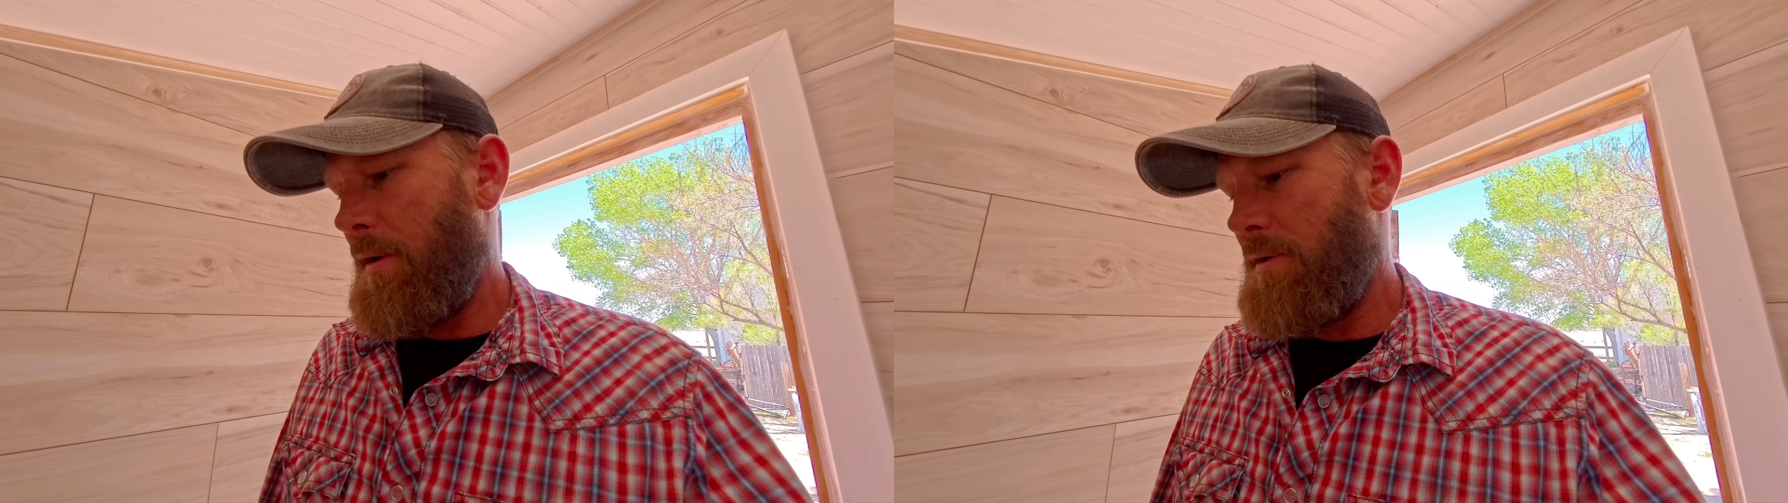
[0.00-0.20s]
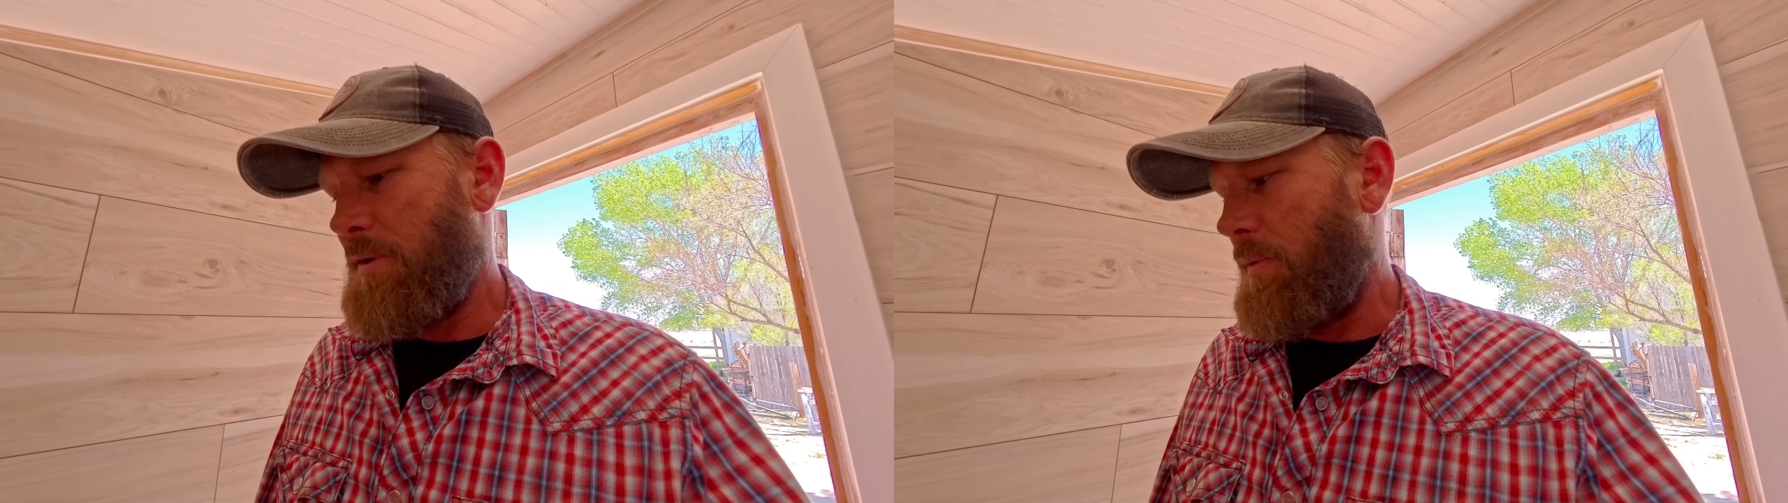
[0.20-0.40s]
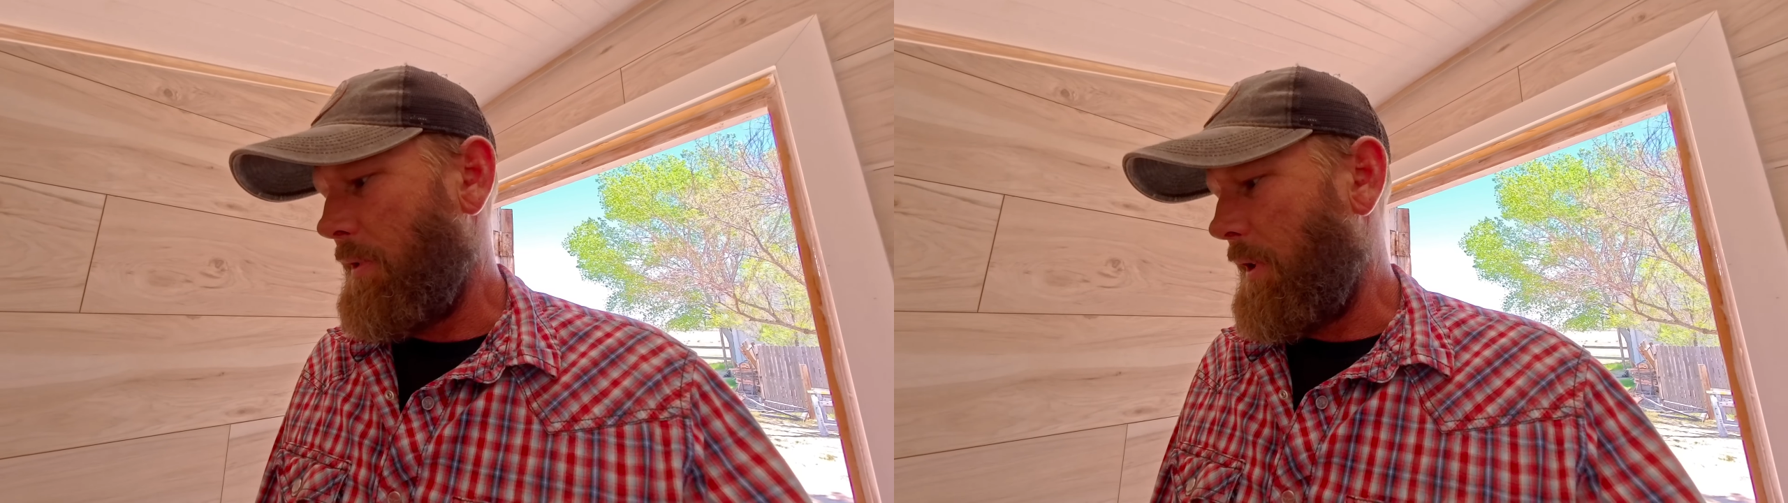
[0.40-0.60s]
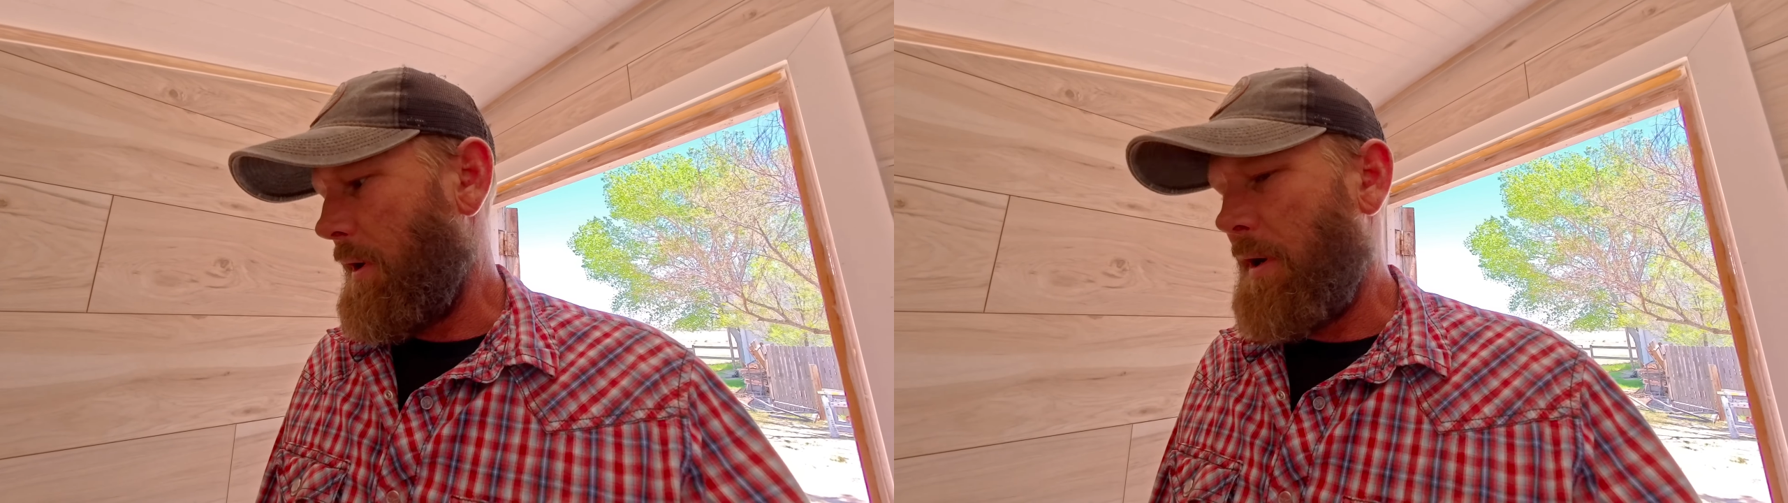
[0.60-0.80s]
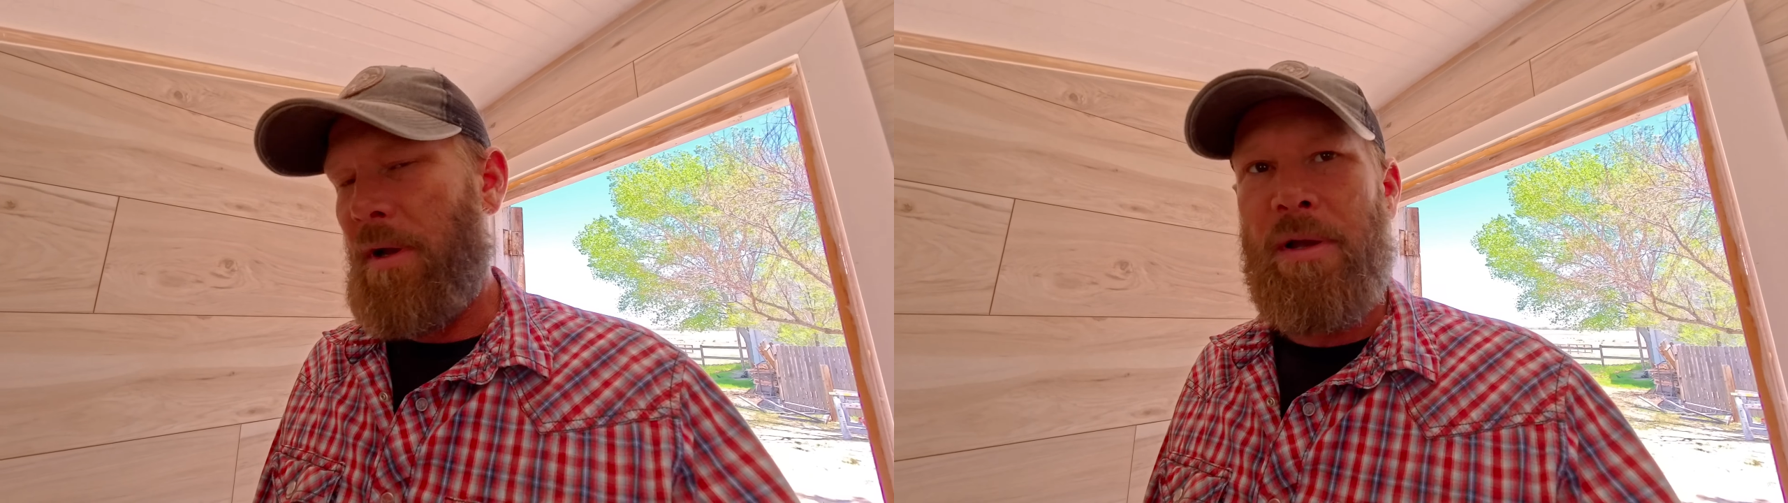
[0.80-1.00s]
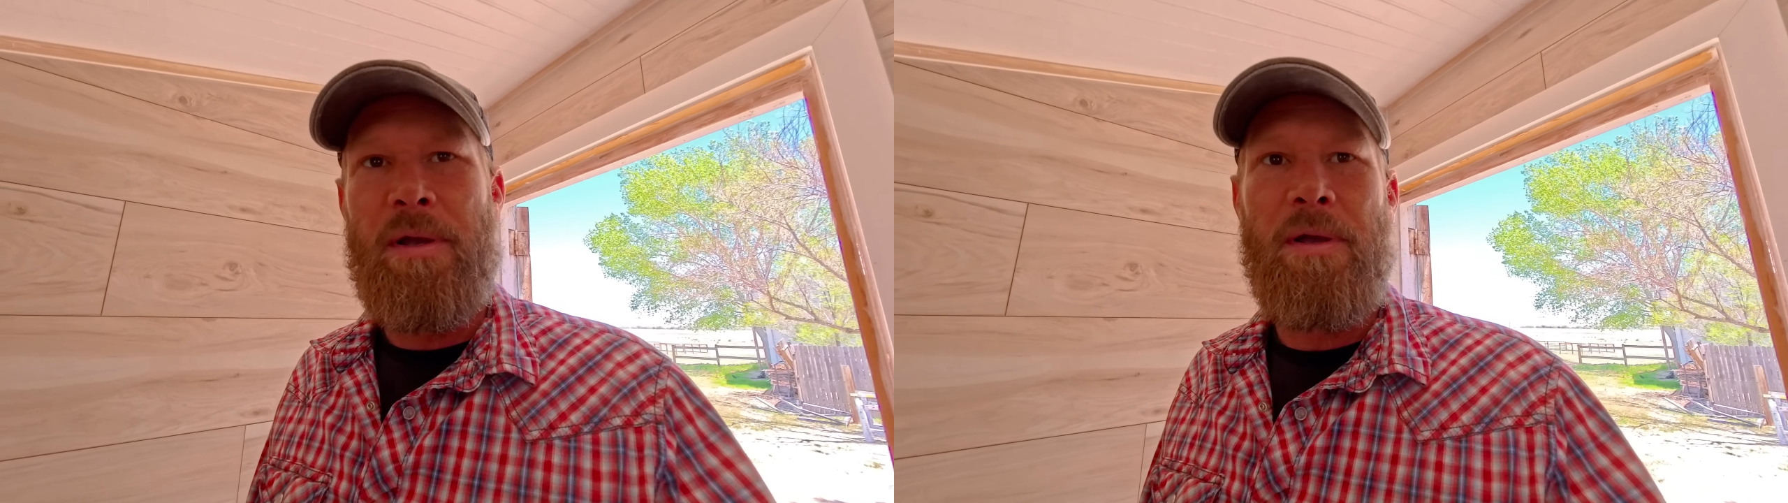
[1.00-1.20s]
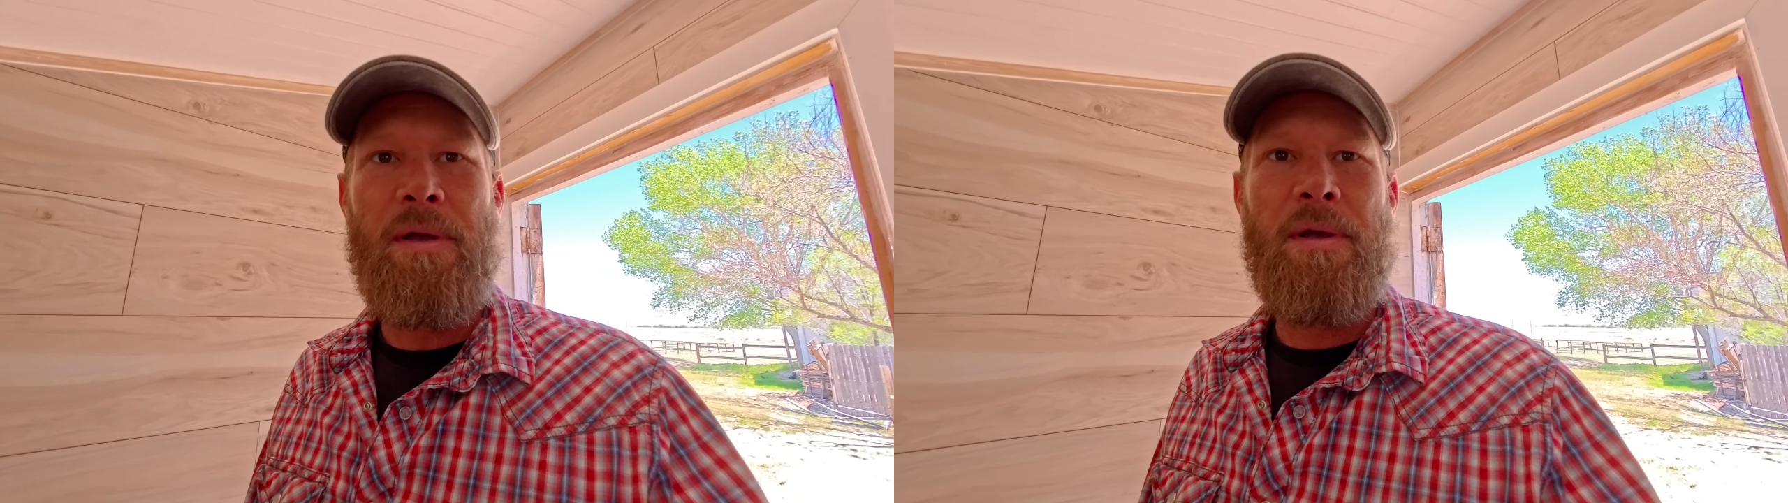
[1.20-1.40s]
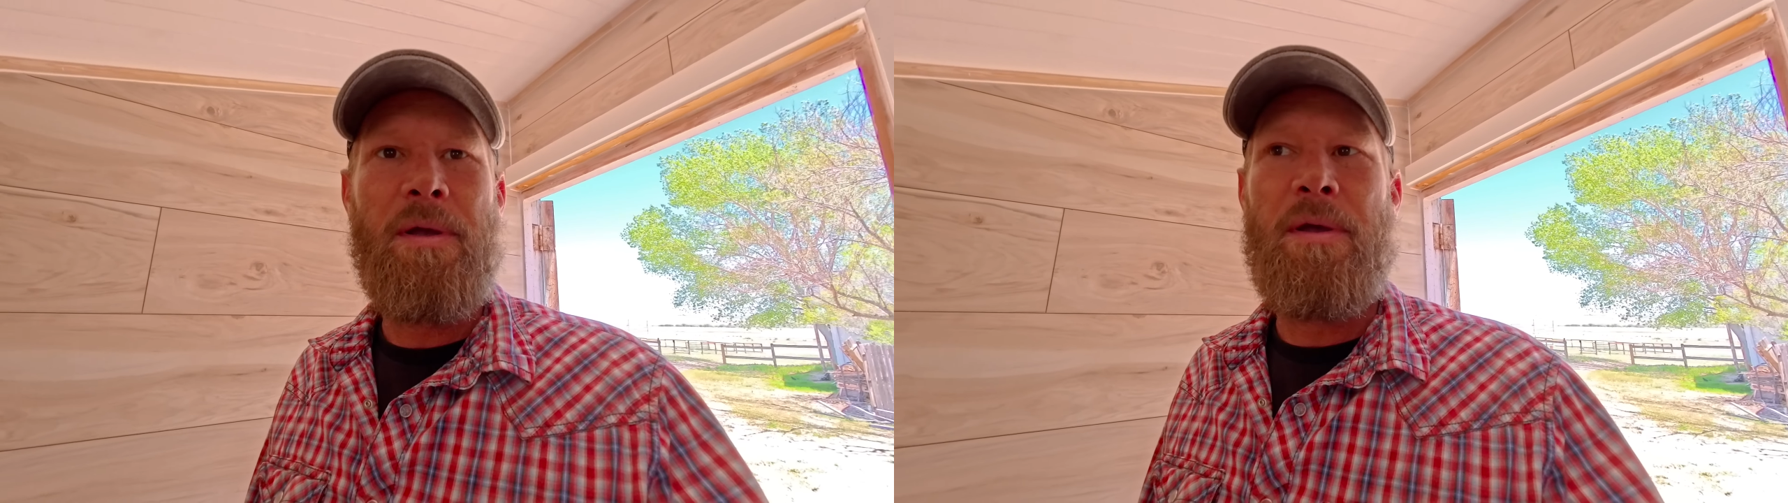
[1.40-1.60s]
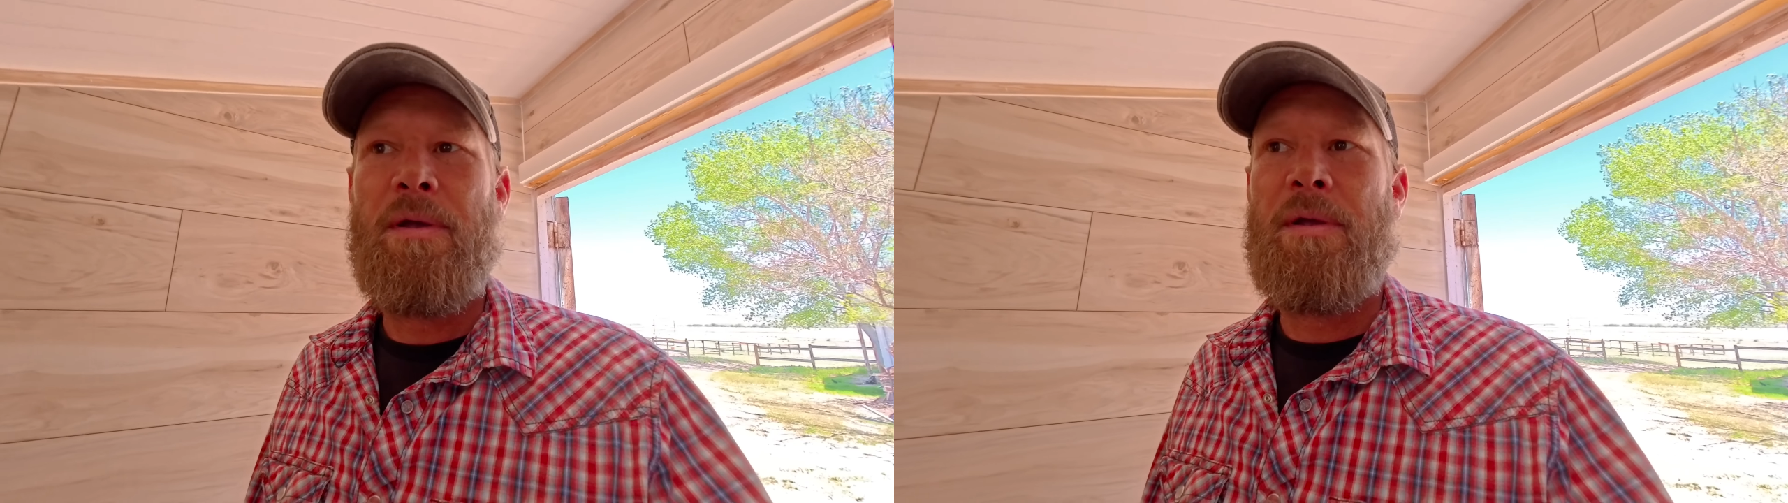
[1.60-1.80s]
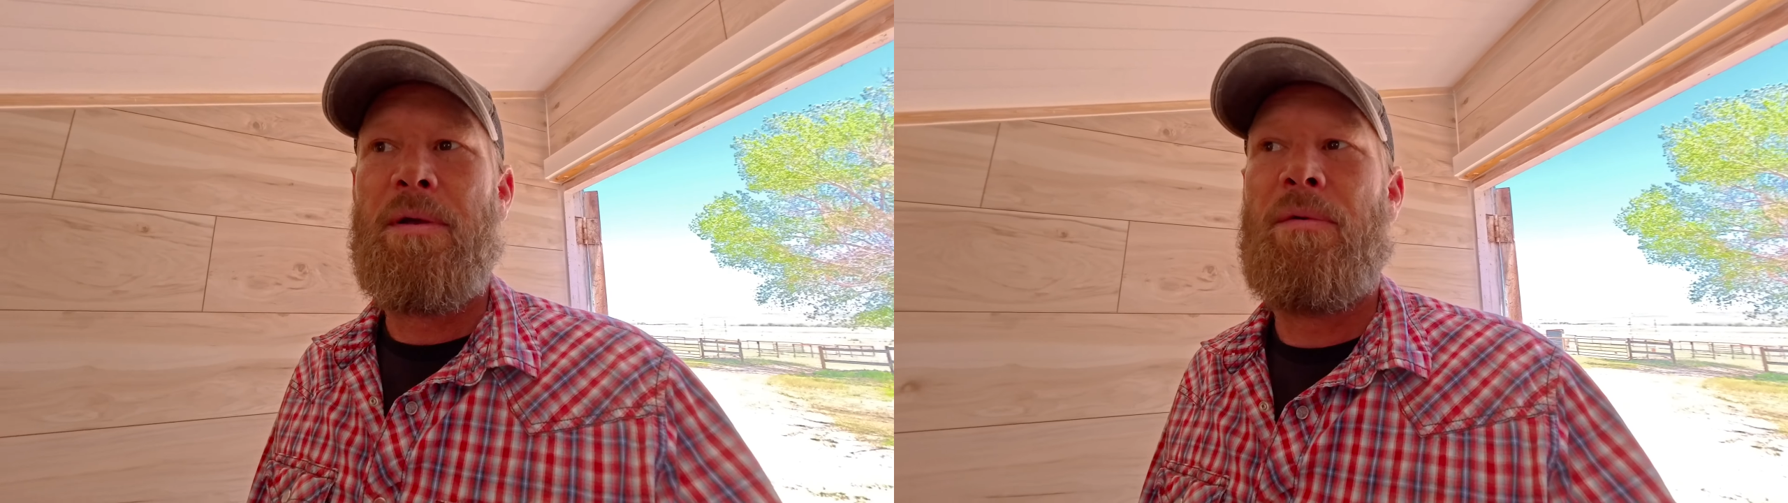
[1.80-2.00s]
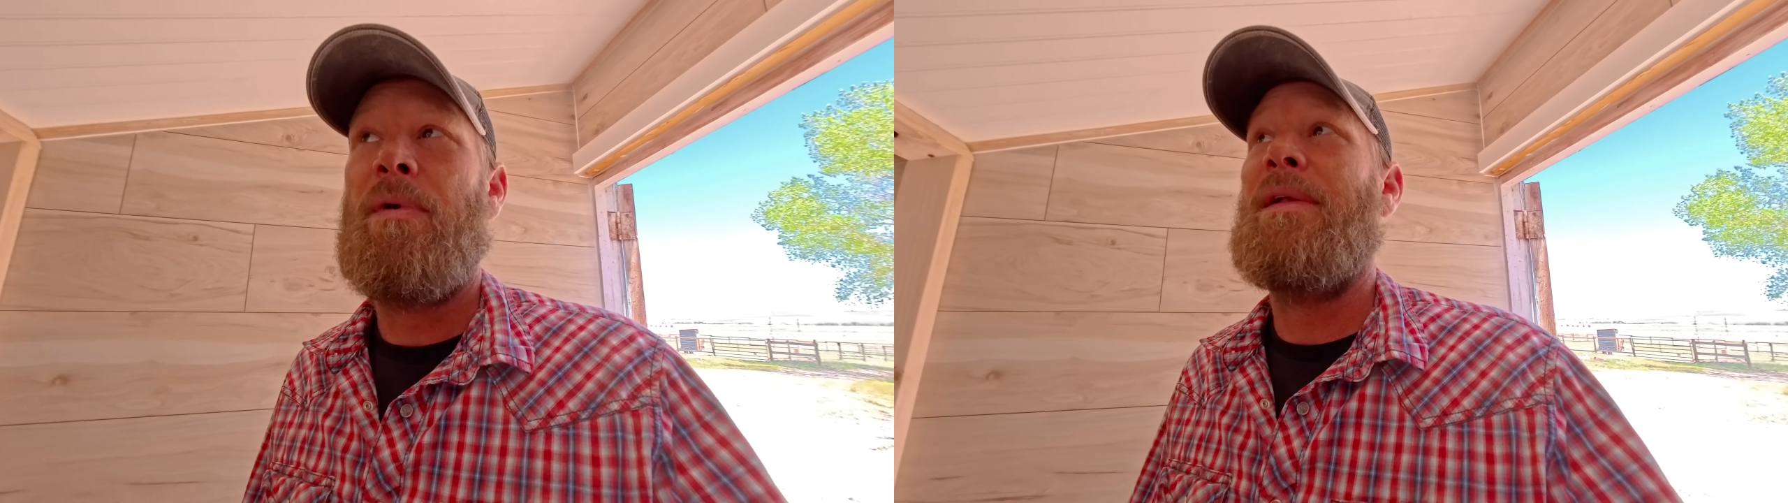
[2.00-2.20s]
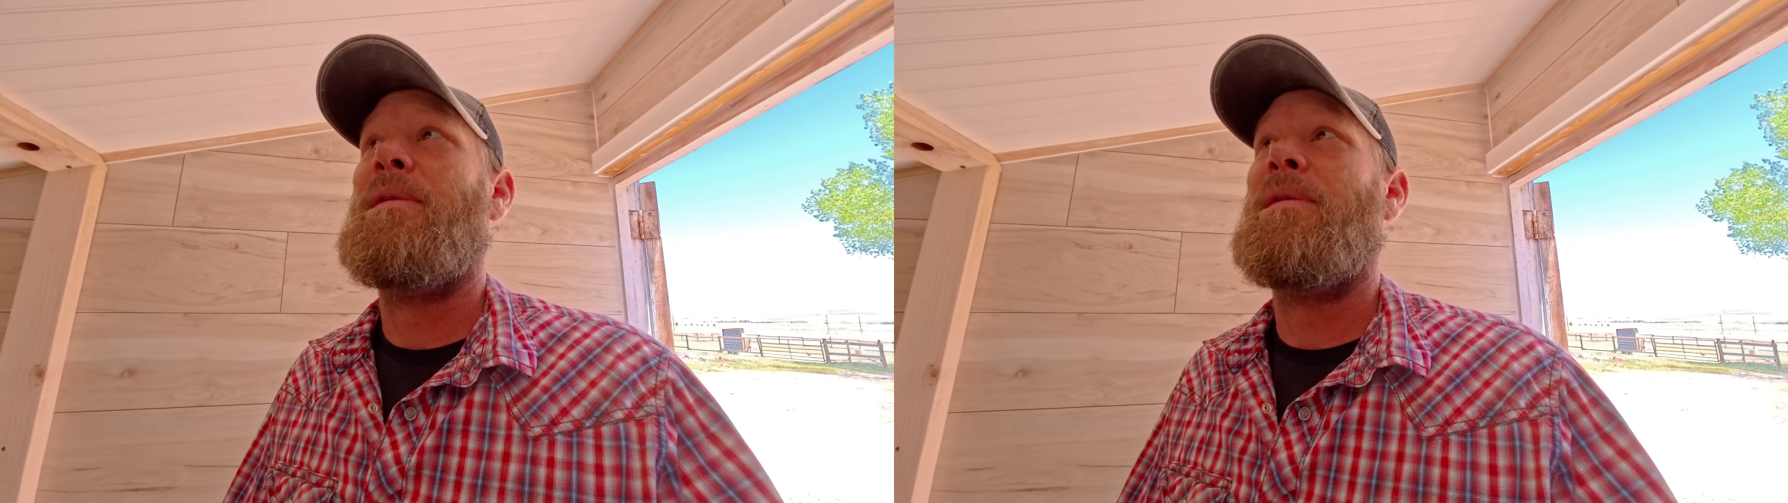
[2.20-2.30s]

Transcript: So we